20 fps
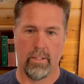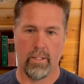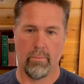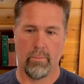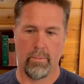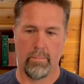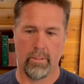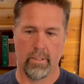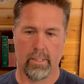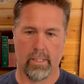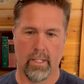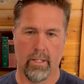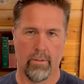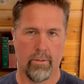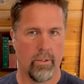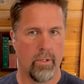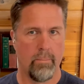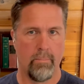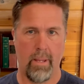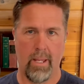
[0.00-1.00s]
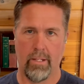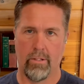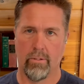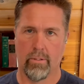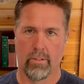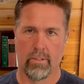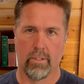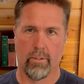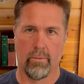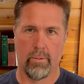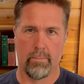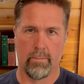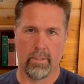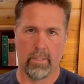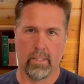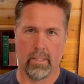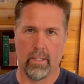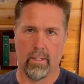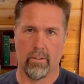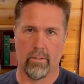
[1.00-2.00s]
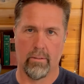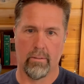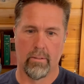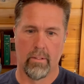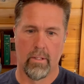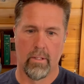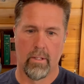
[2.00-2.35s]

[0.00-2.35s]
that we put together, a matrix that we put together